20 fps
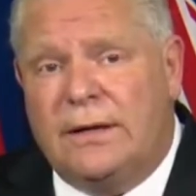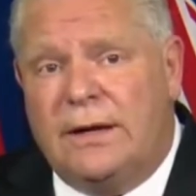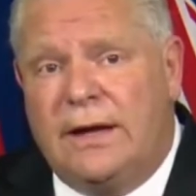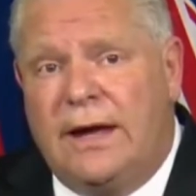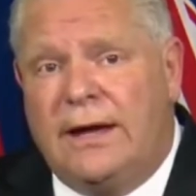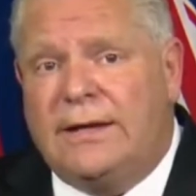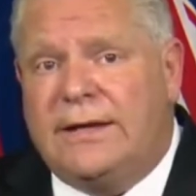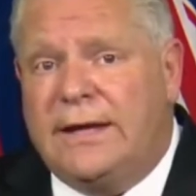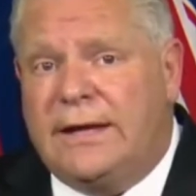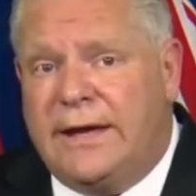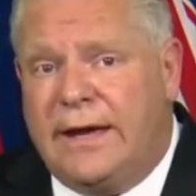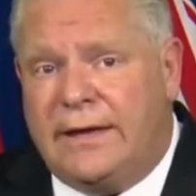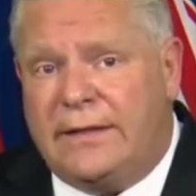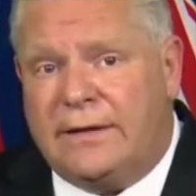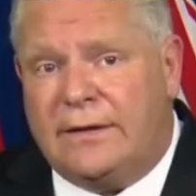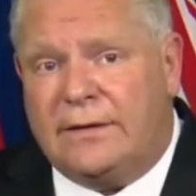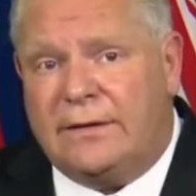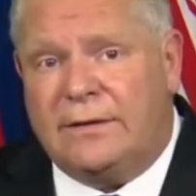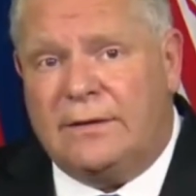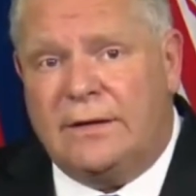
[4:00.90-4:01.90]
And
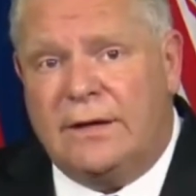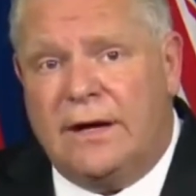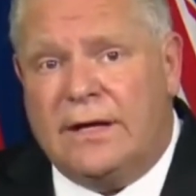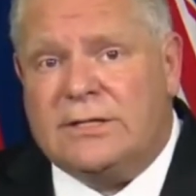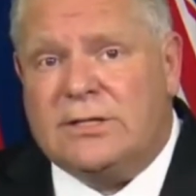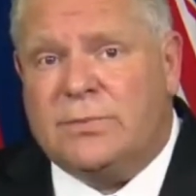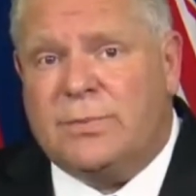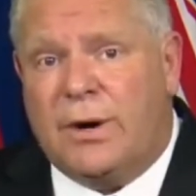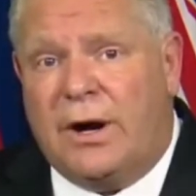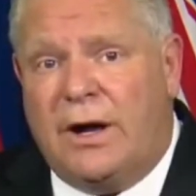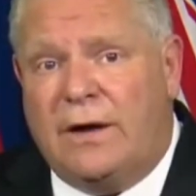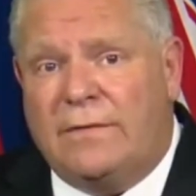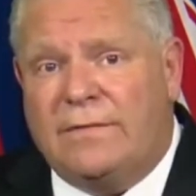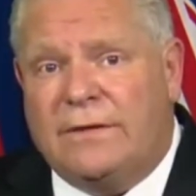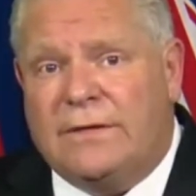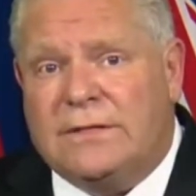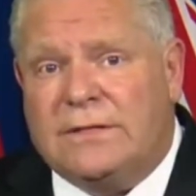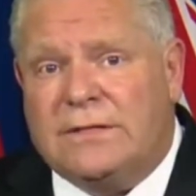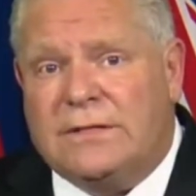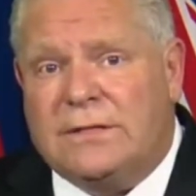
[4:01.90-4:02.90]
together as a
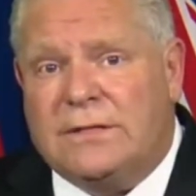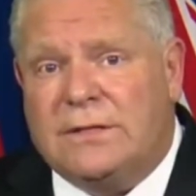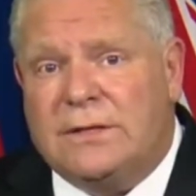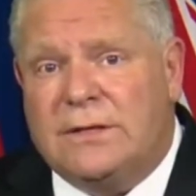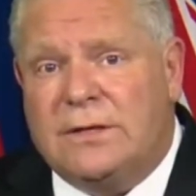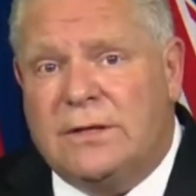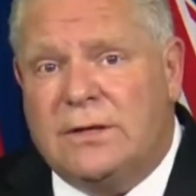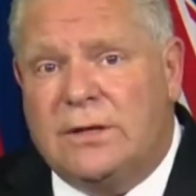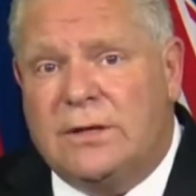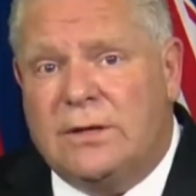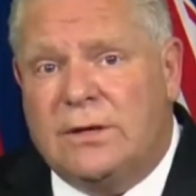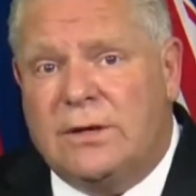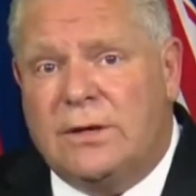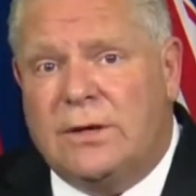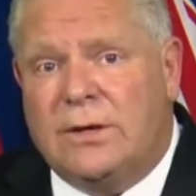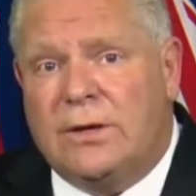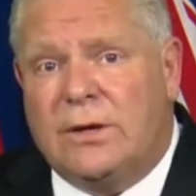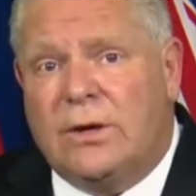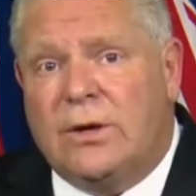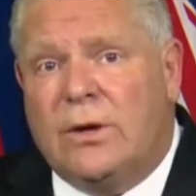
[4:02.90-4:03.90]
province,
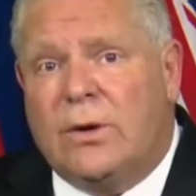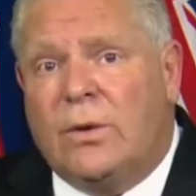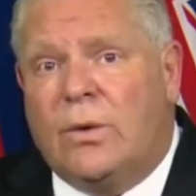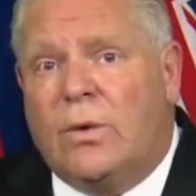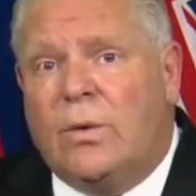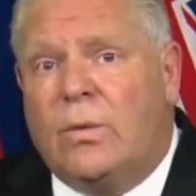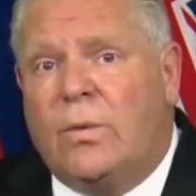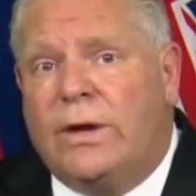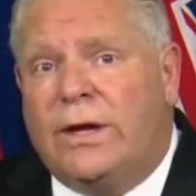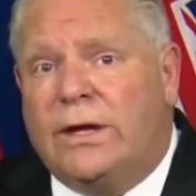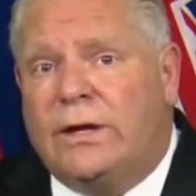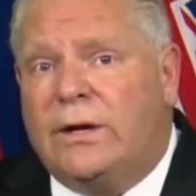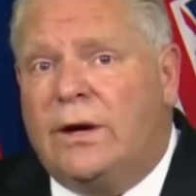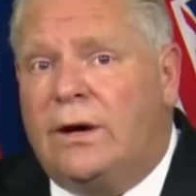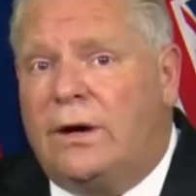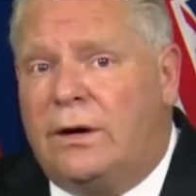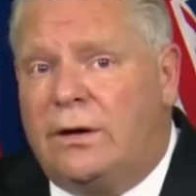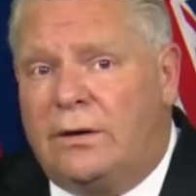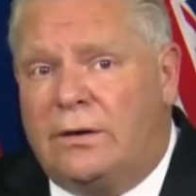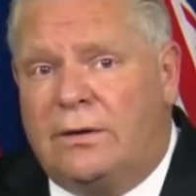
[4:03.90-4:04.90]
we can
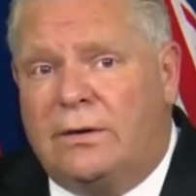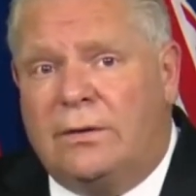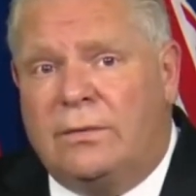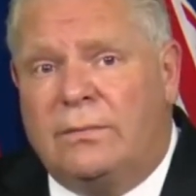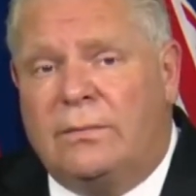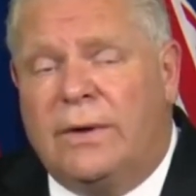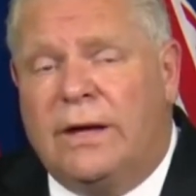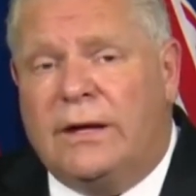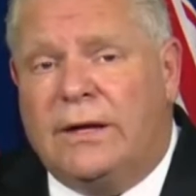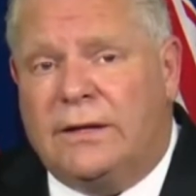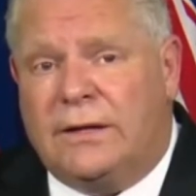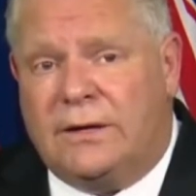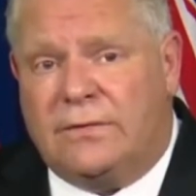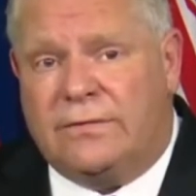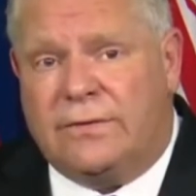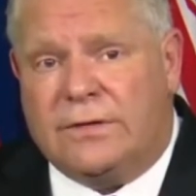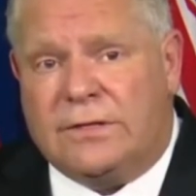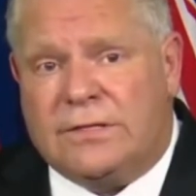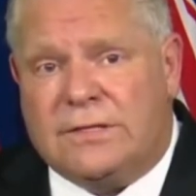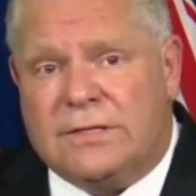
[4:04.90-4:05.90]
all make a
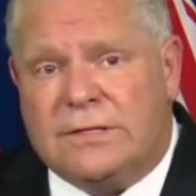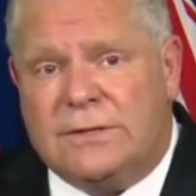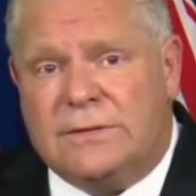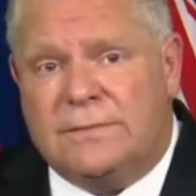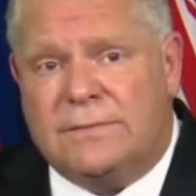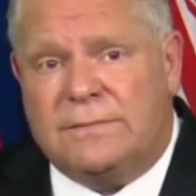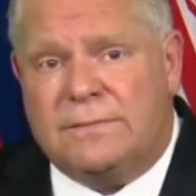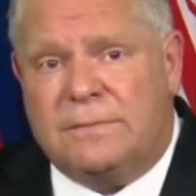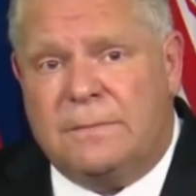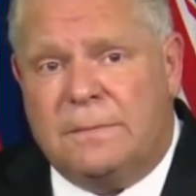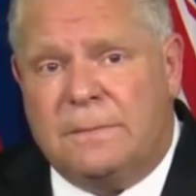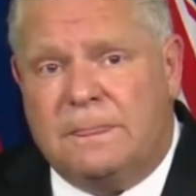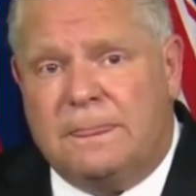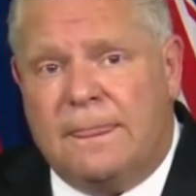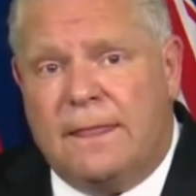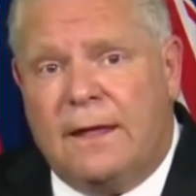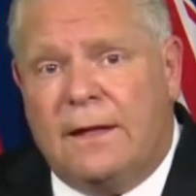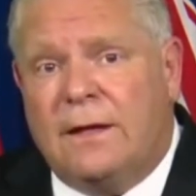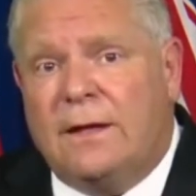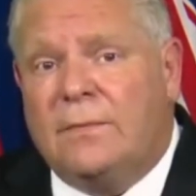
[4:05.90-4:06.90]
difference.
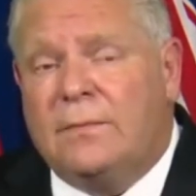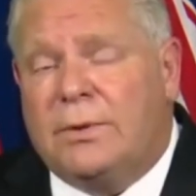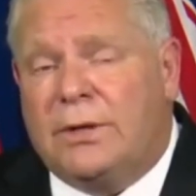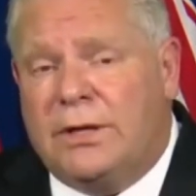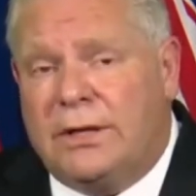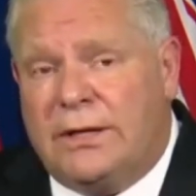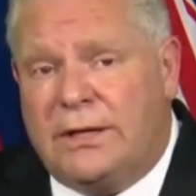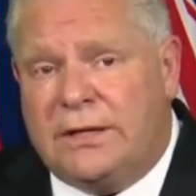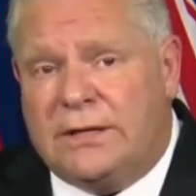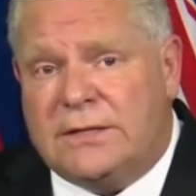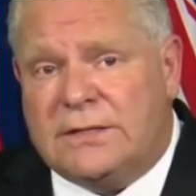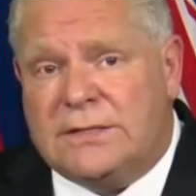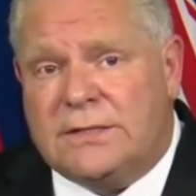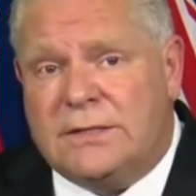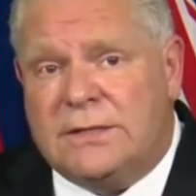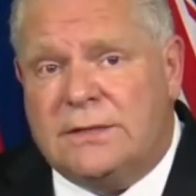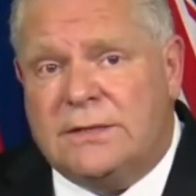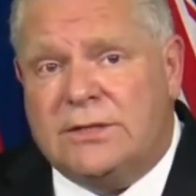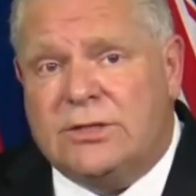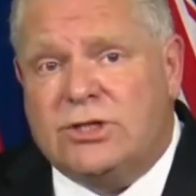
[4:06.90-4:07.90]
Please
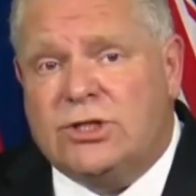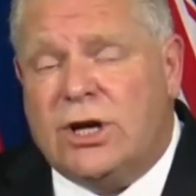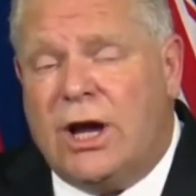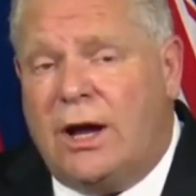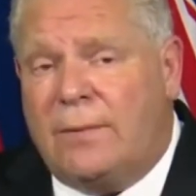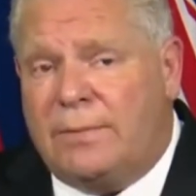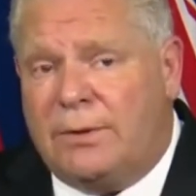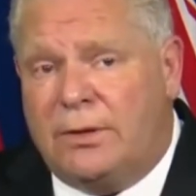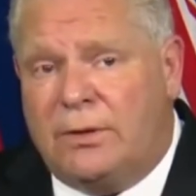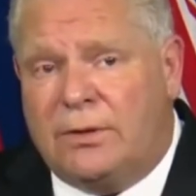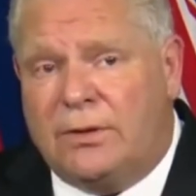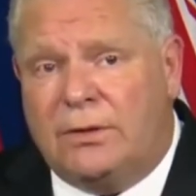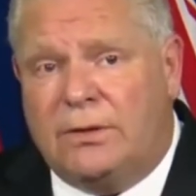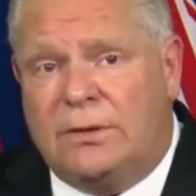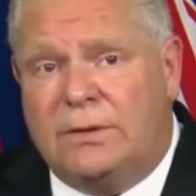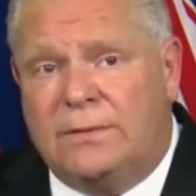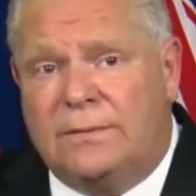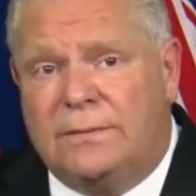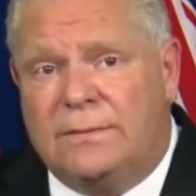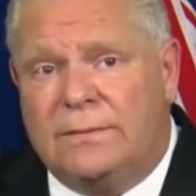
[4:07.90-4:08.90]
shop local.
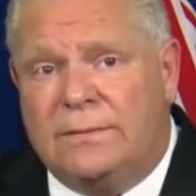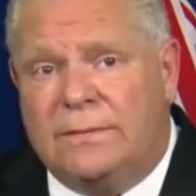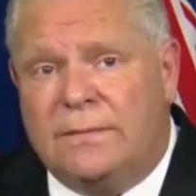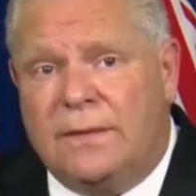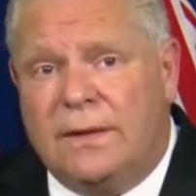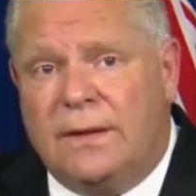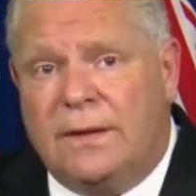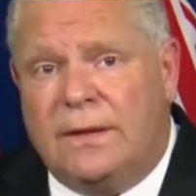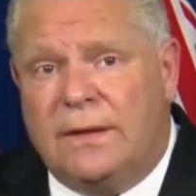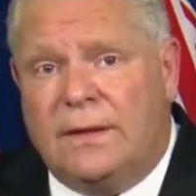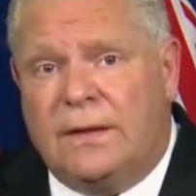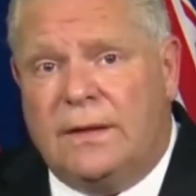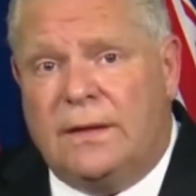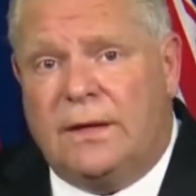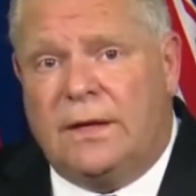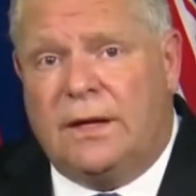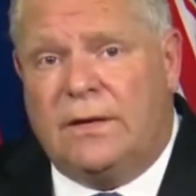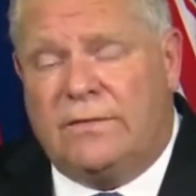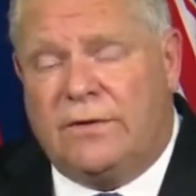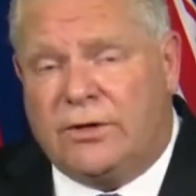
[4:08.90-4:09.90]

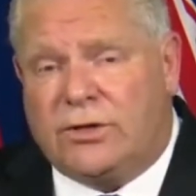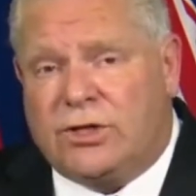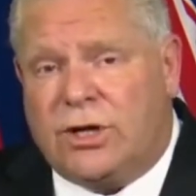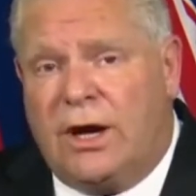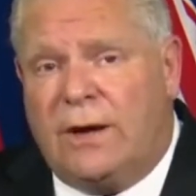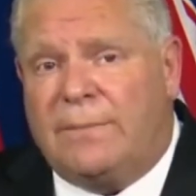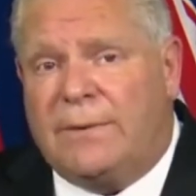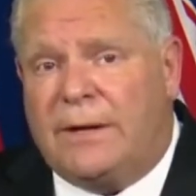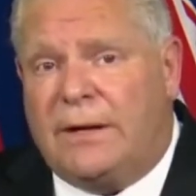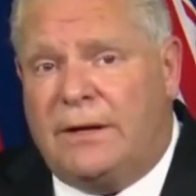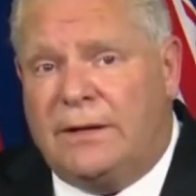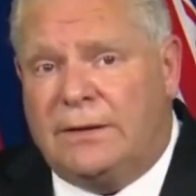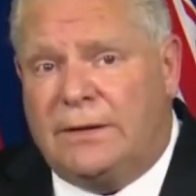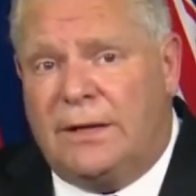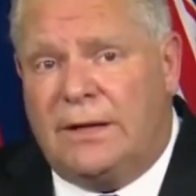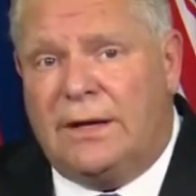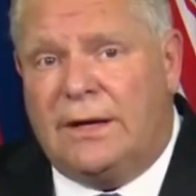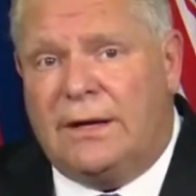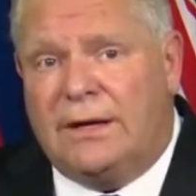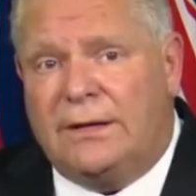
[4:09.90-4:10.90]
If you're shopping
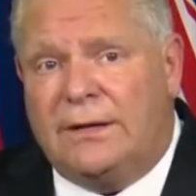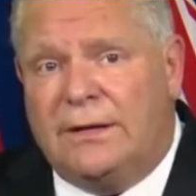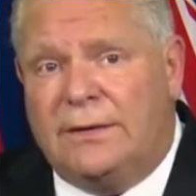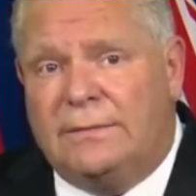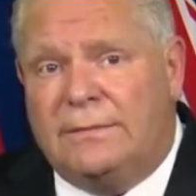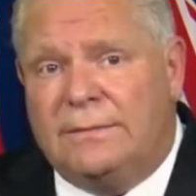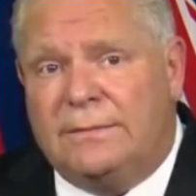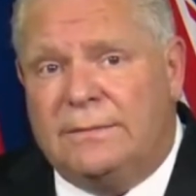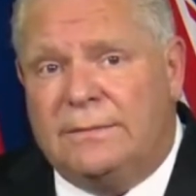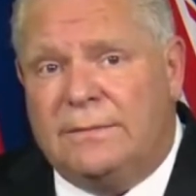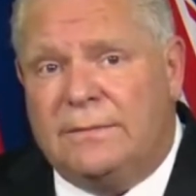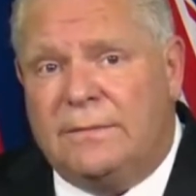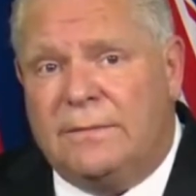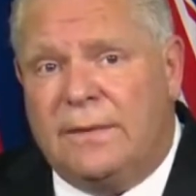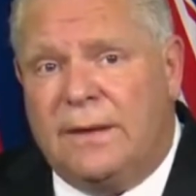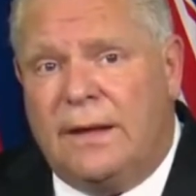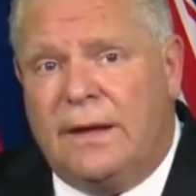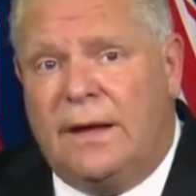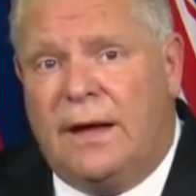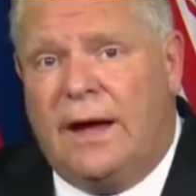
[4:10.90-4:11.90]
online,
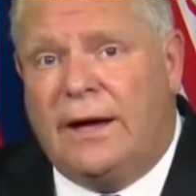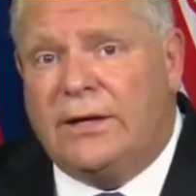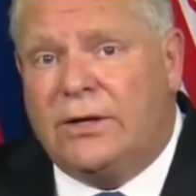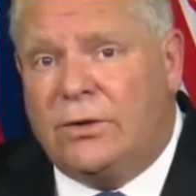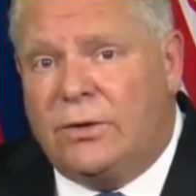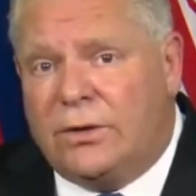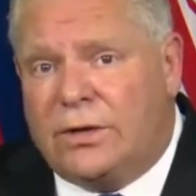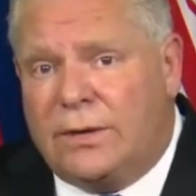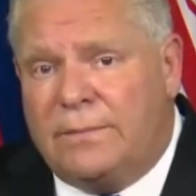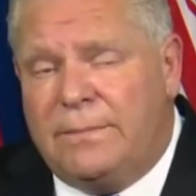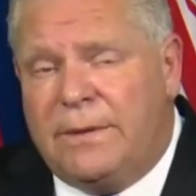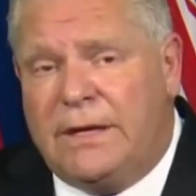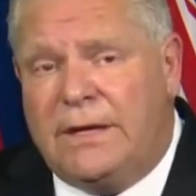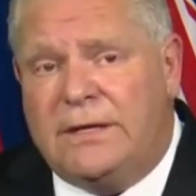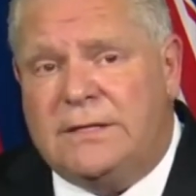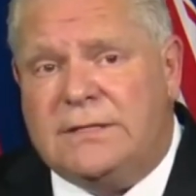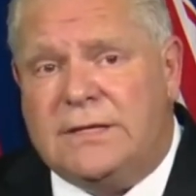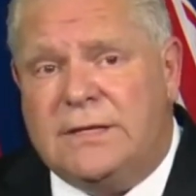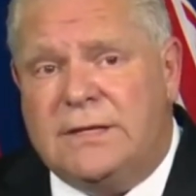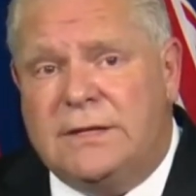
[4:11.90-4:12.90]
I know it can be
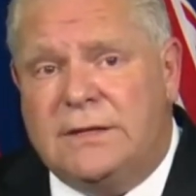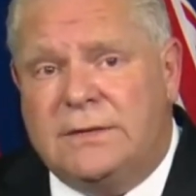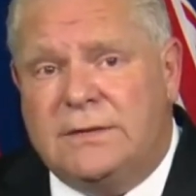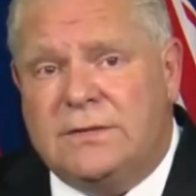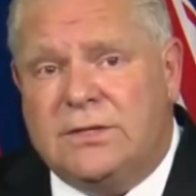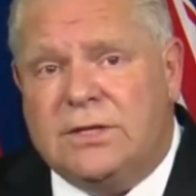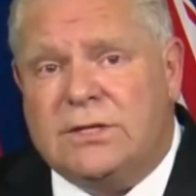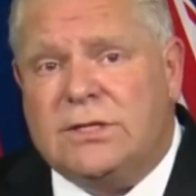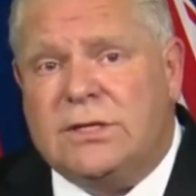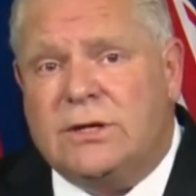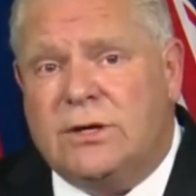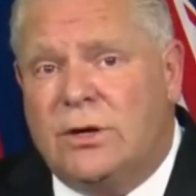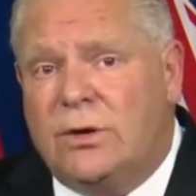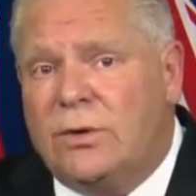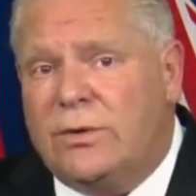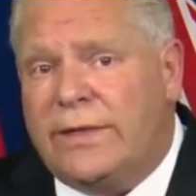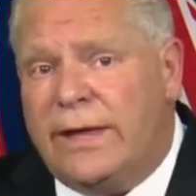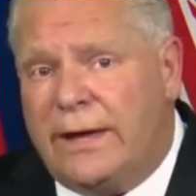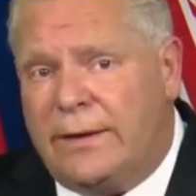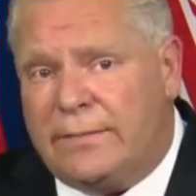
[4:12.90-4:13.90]
easy just to go
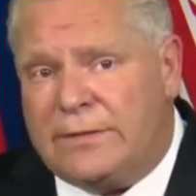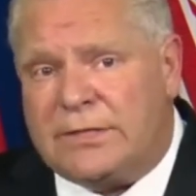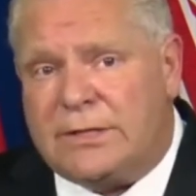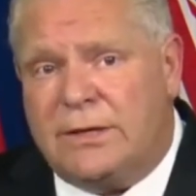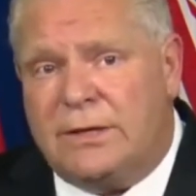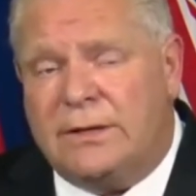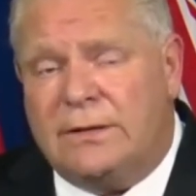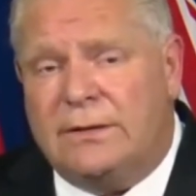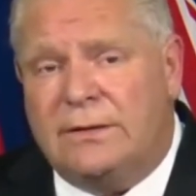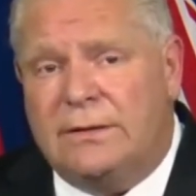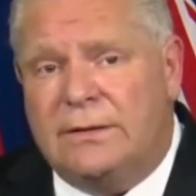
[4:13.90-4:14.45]
with Amazon,